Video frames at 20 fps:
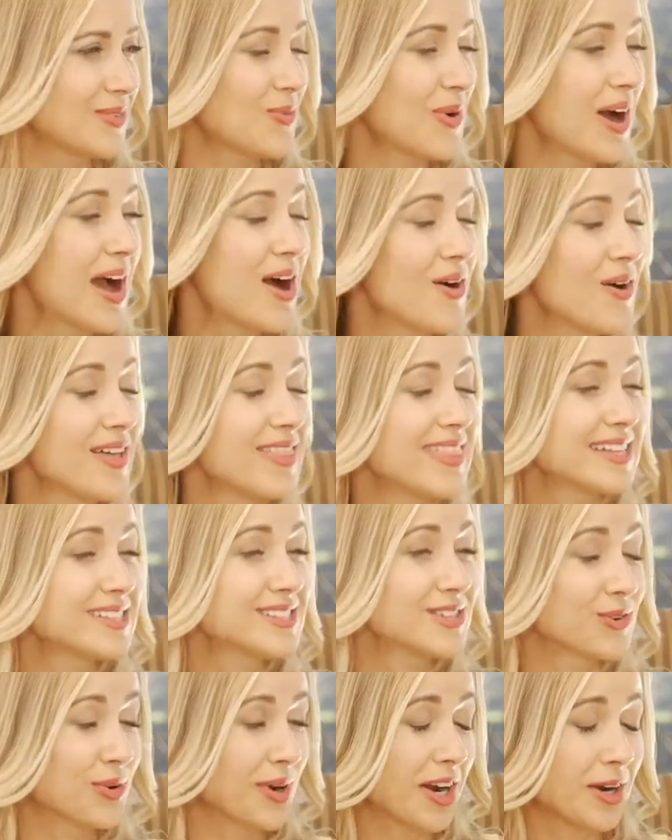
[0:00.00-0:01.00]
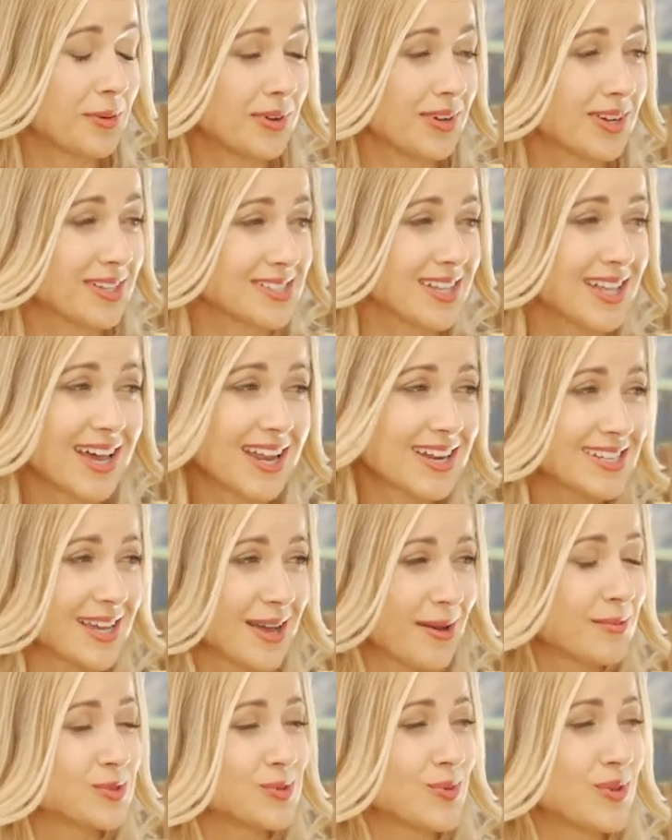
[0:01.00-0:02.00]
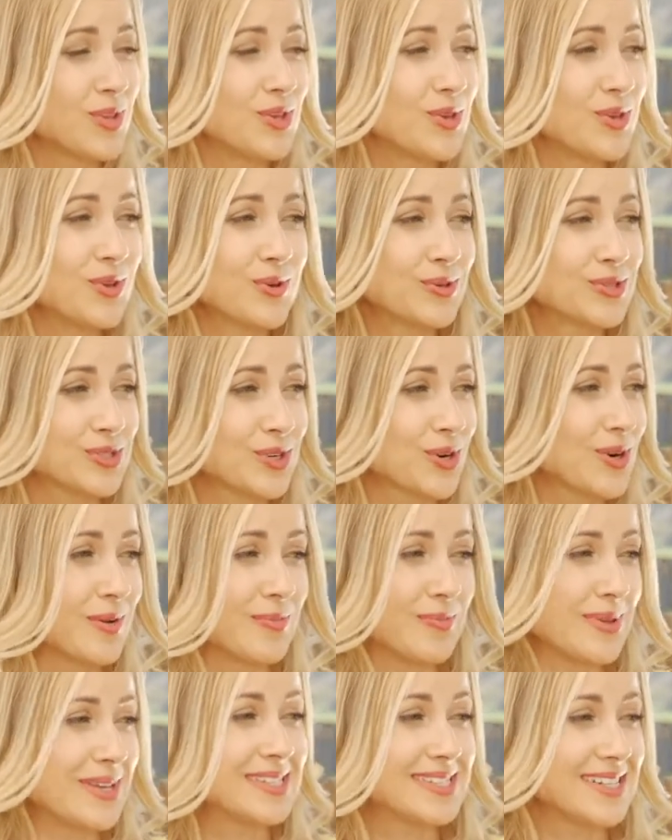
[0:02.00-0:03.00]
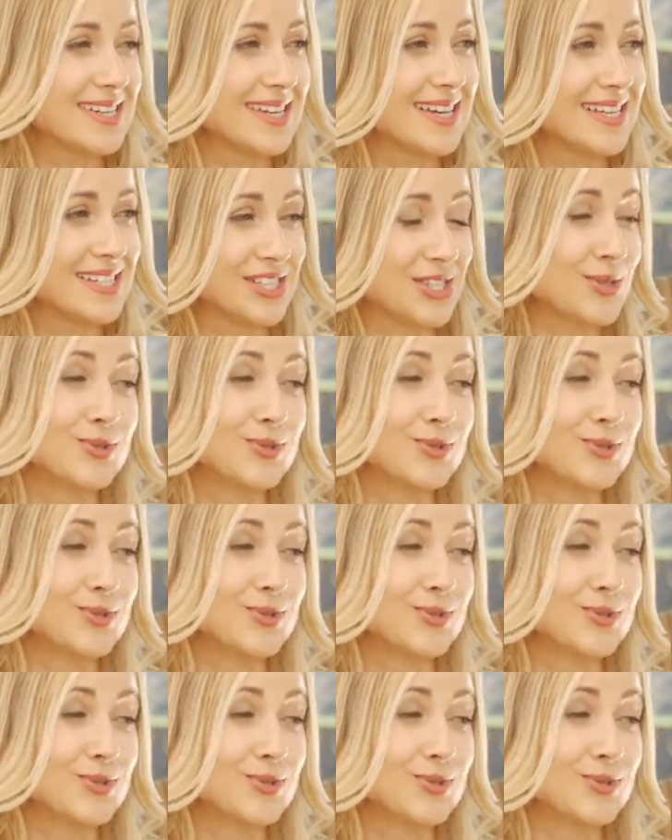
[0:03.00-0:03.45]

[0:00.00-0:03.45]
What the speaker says: Wow, and that's incredible because a lot of times when you start a business,